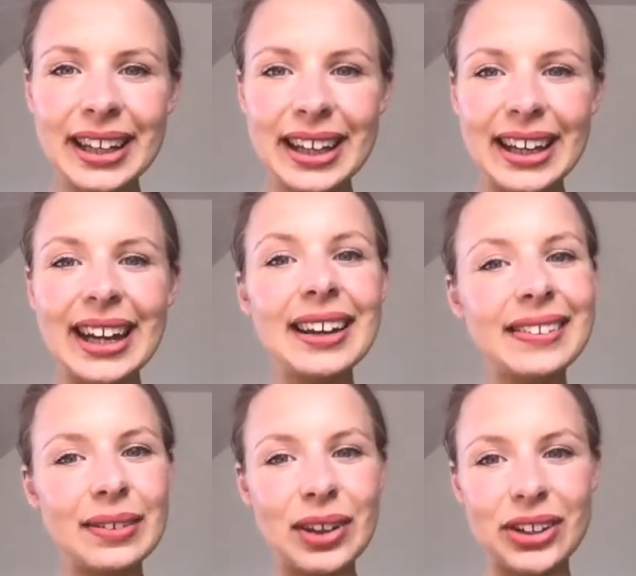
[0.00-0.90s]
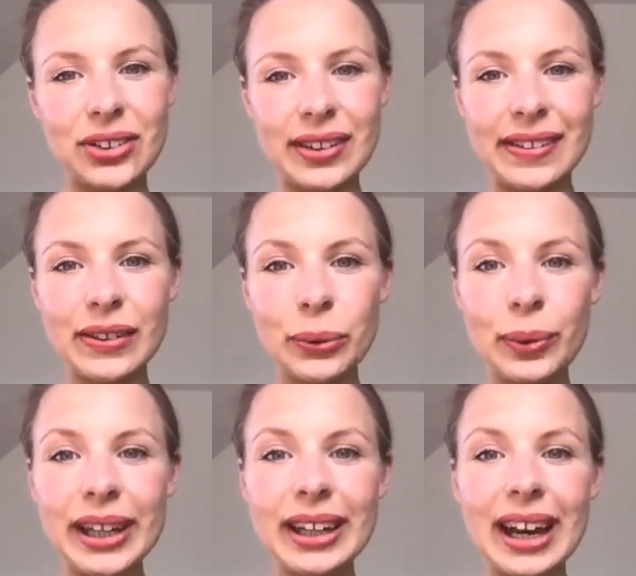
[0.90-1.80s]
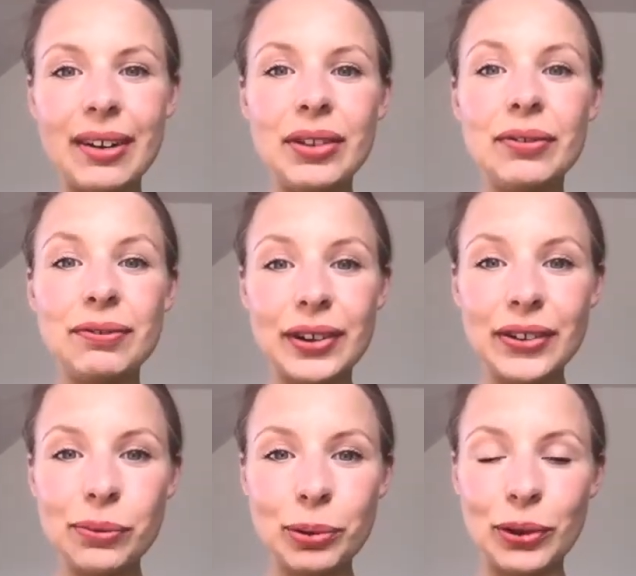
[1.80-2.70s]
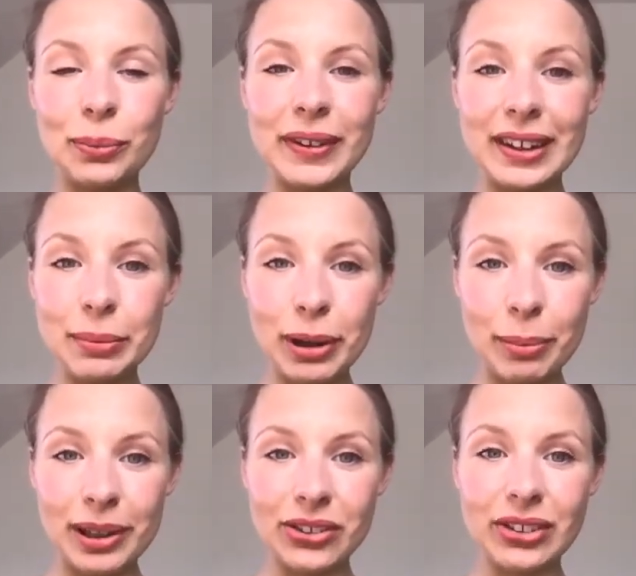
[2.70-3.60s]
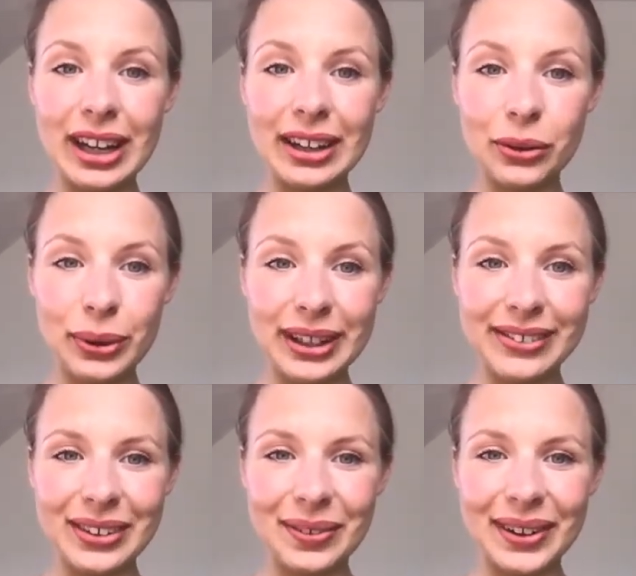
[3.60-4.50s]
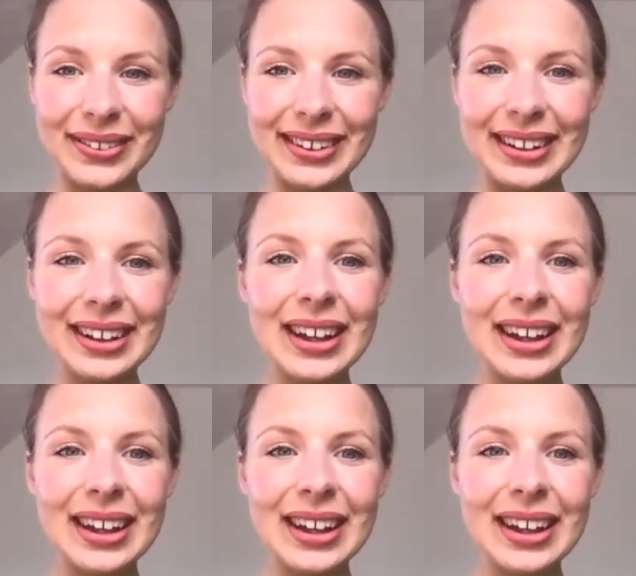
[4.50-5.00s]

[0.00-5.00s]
In Excavations, we have the first poems that he published at Queen's University,